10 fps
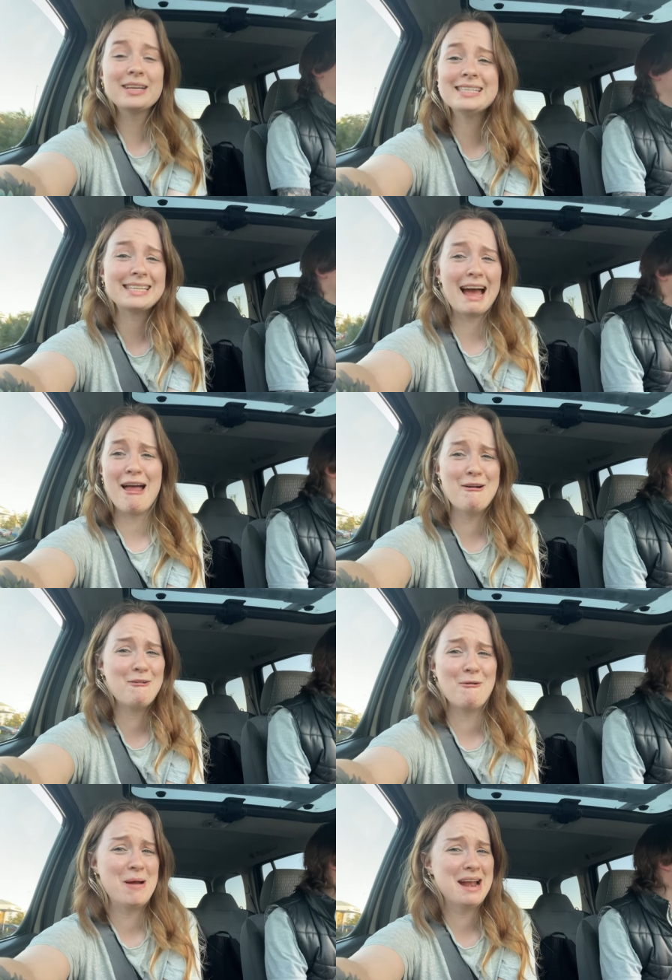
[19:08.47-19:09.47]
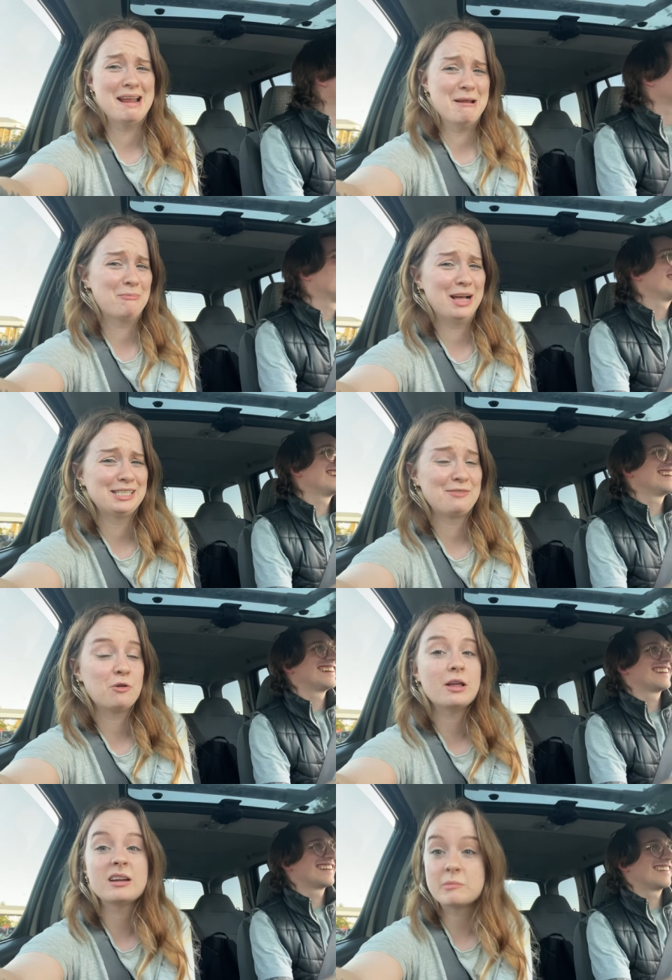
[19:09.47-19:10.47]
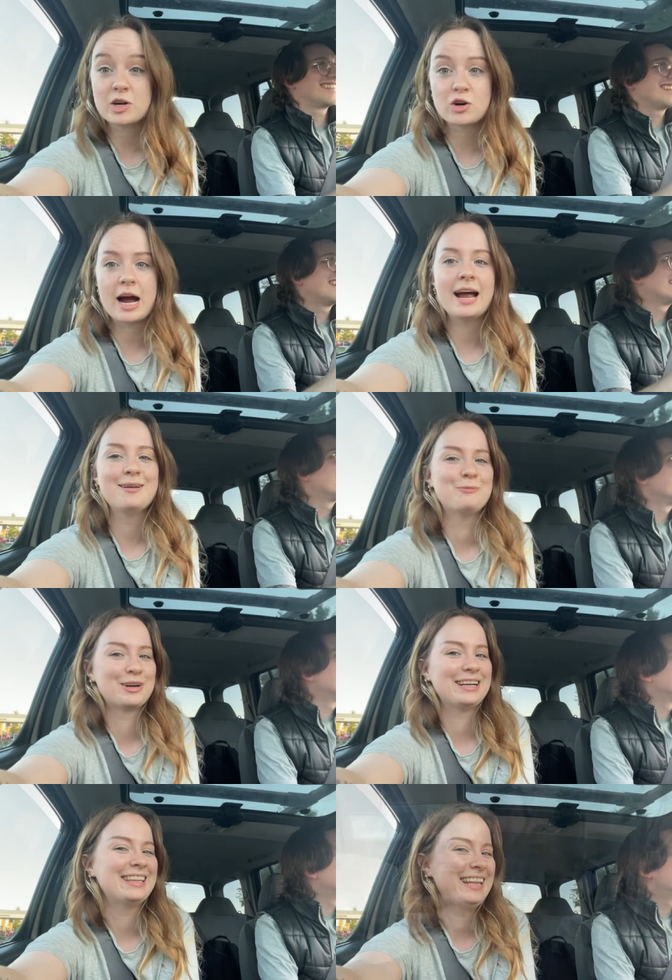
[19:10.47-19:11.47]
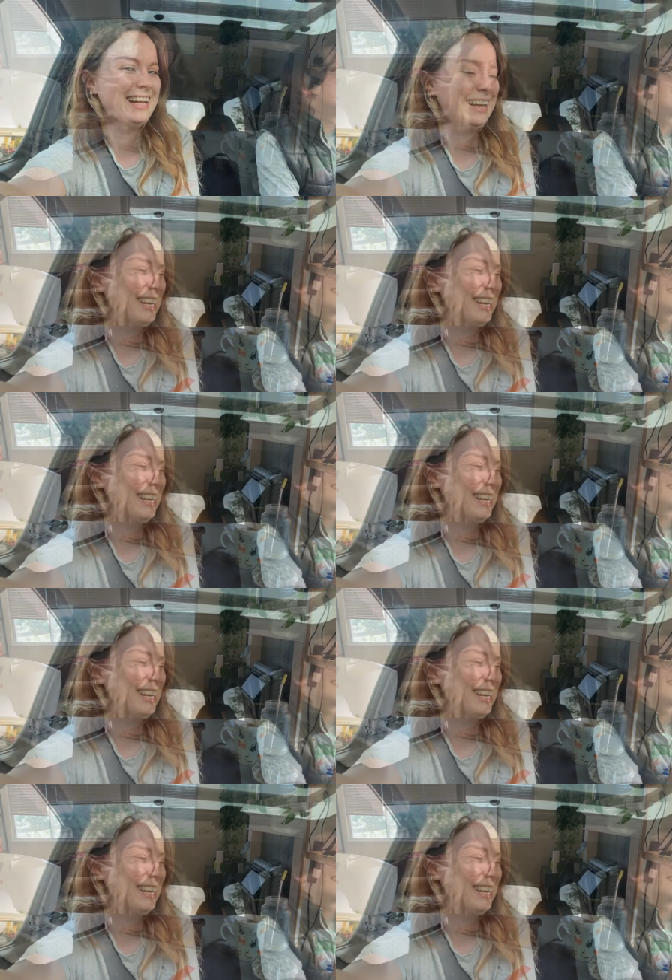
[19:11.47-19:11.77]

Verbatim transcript: I'm gonna say, "I don't know what I needed plastic for," and then I'm gonna cry and we're gonna leave.